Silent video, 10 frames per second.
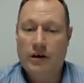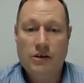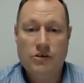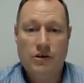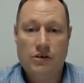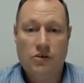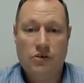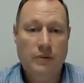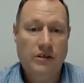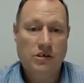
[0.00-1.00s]
So the trading
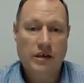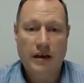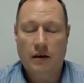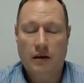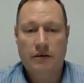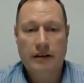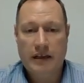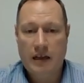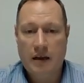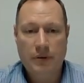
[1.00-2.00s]
trust could be the
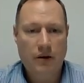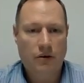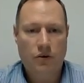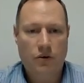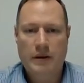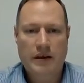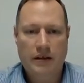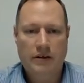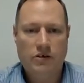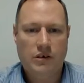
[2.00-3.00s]
shareholder in the company, or it
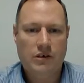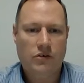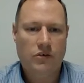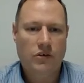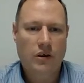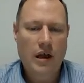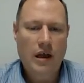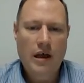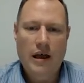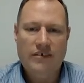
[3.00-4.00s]
could be another trust.
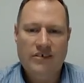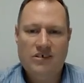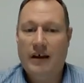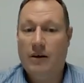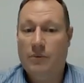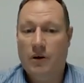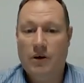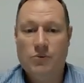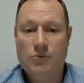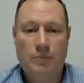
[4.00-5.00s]
The
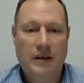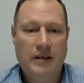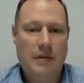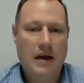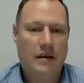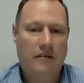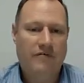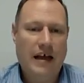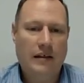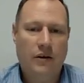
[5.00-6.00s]
sale price would be the
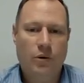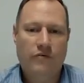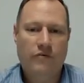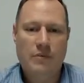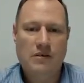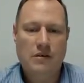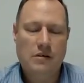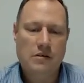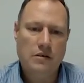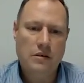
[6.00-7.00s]
market value of the
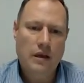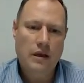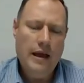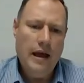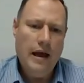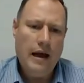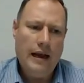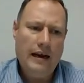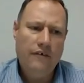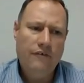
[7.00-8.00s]
business,
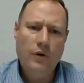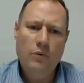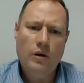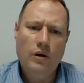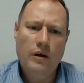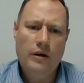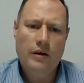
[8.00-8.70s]
and if we